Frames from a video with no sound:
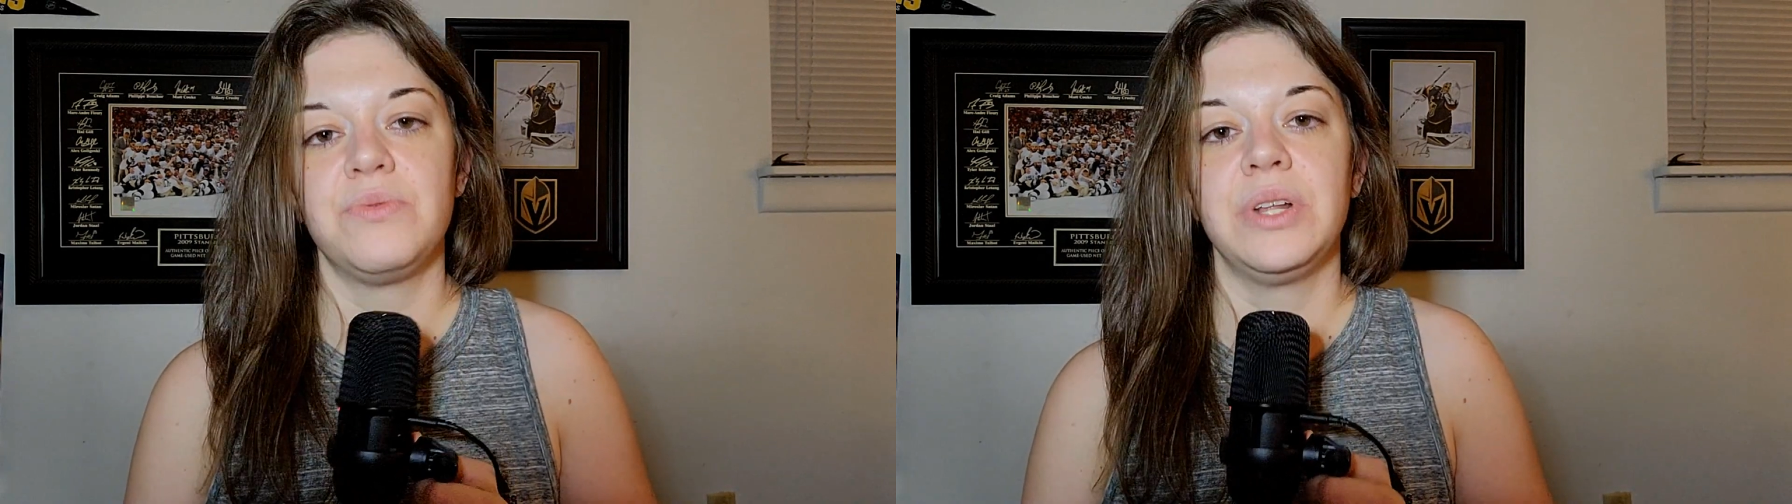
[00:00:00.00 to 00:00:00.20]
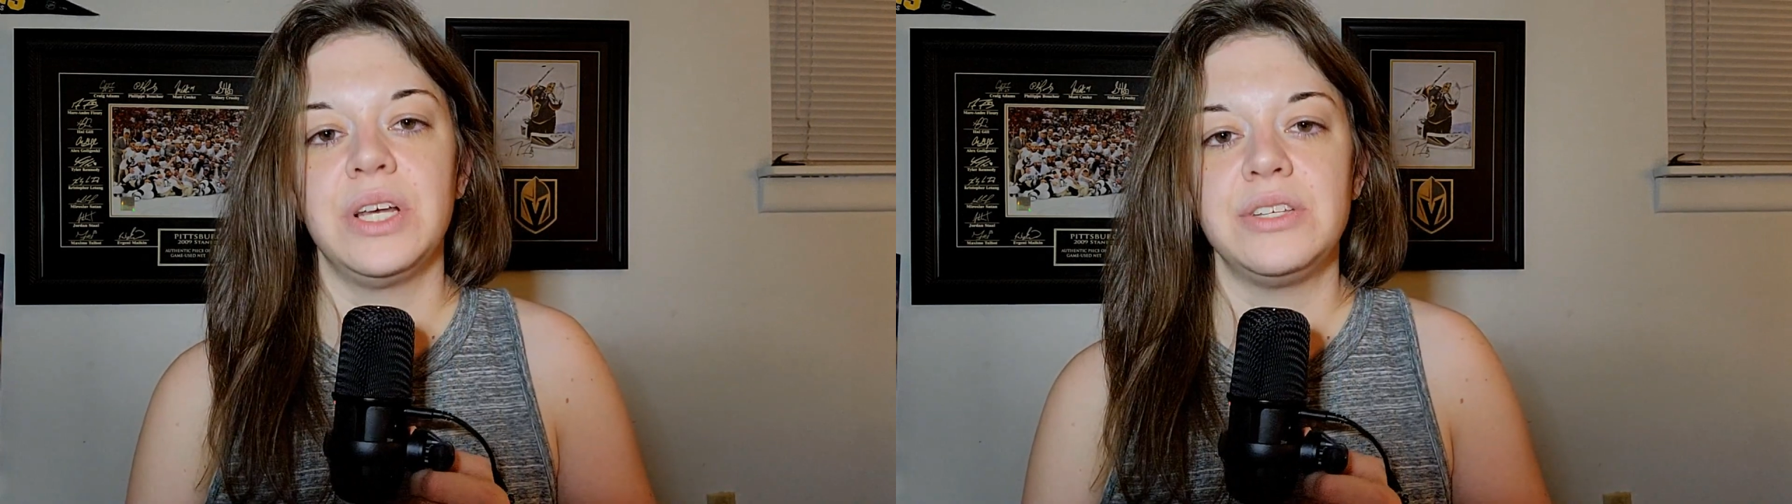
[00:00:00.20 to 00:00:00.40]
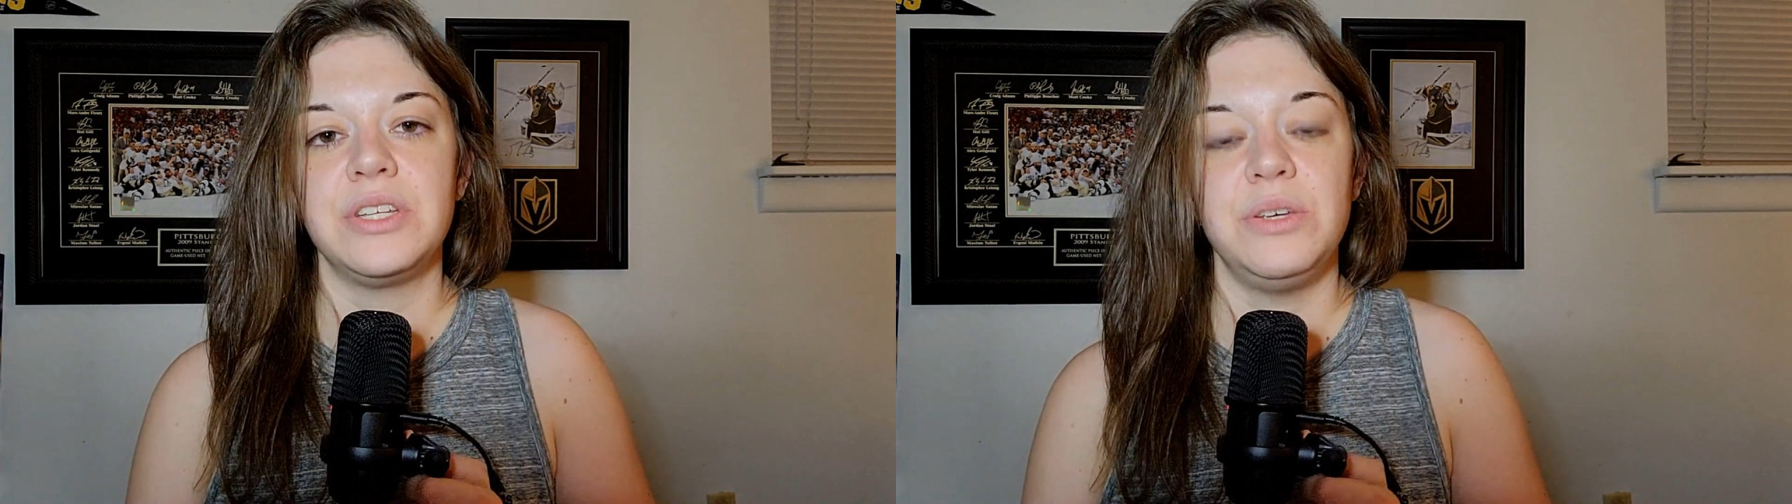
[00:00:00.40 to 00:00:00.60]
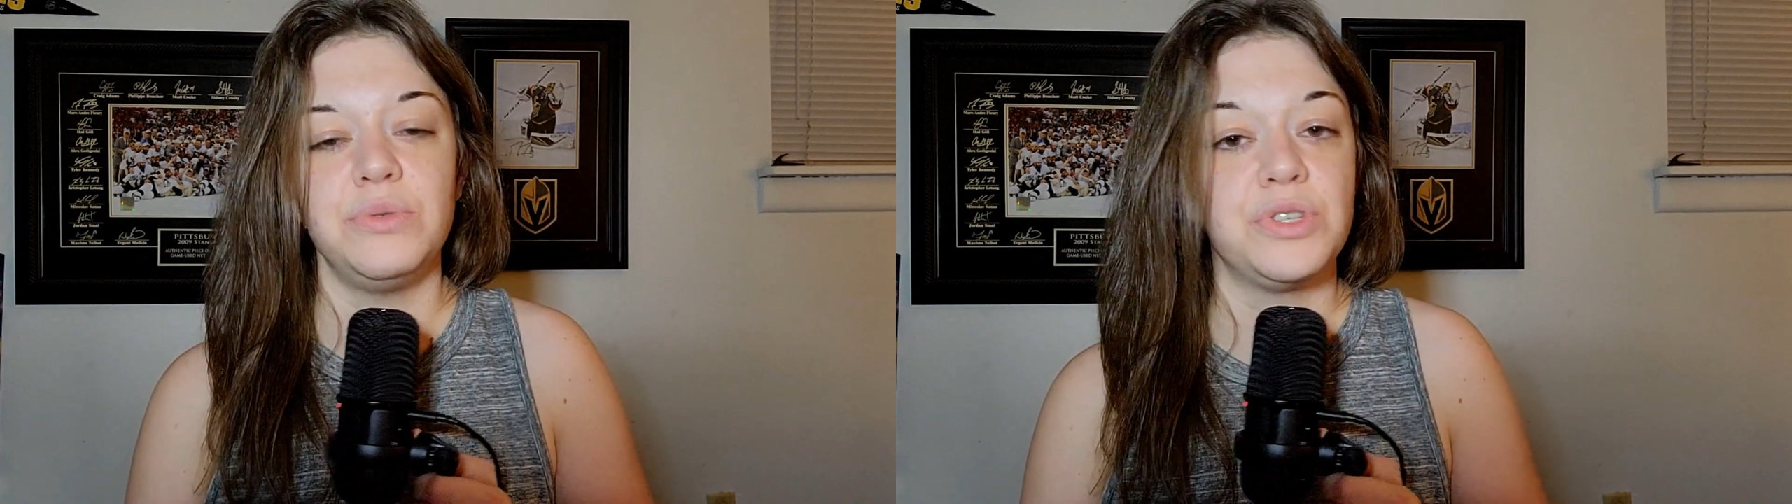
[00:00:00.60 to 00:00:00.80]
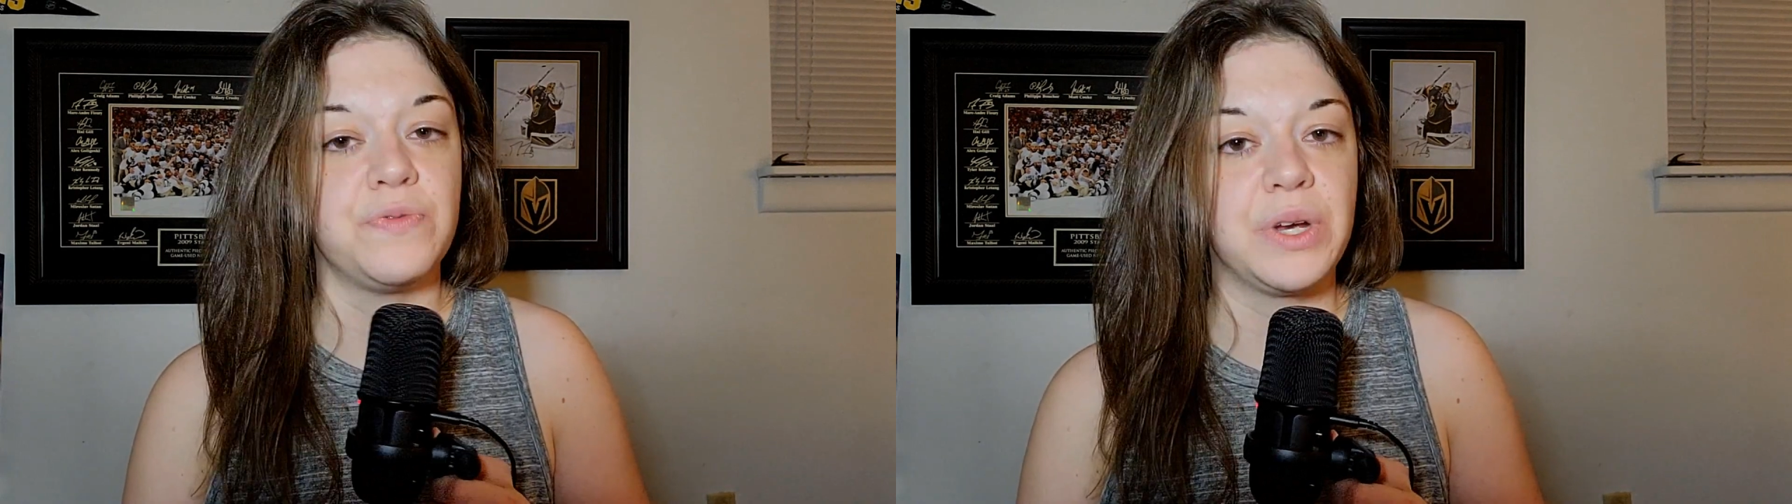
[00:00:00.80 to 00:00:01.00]
realized that he
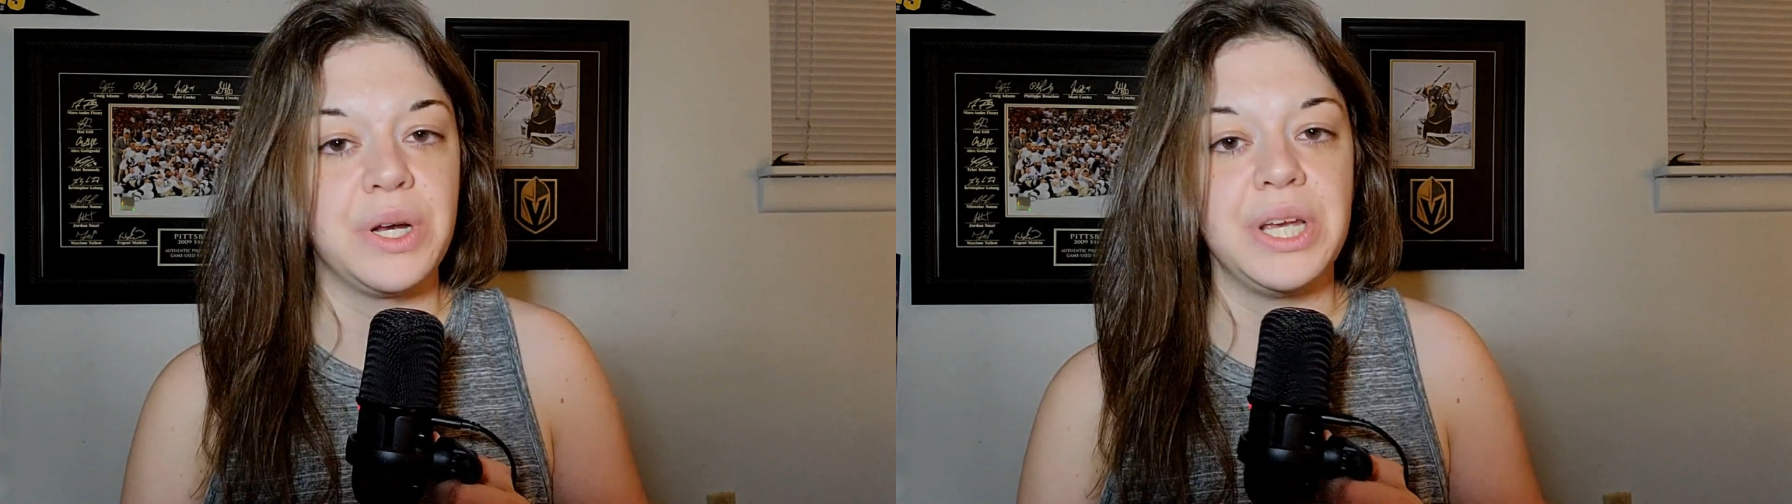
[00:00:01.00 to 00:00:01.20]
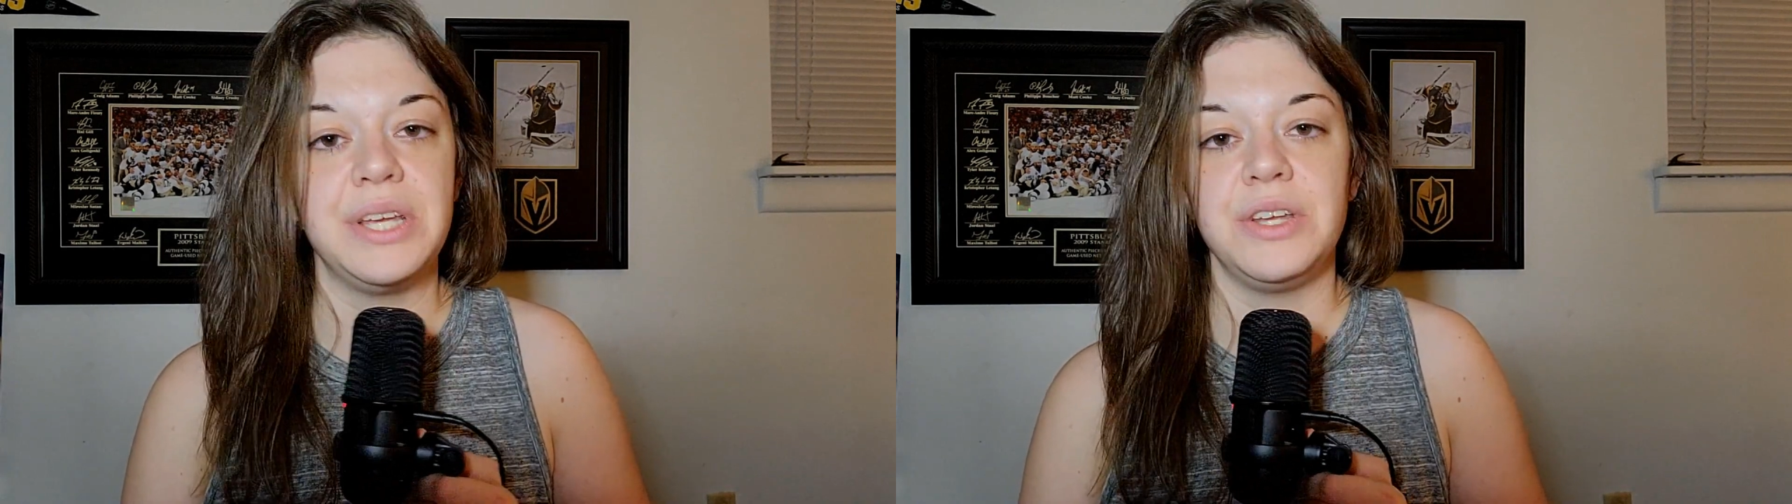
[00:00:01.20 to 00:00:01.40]
was a very,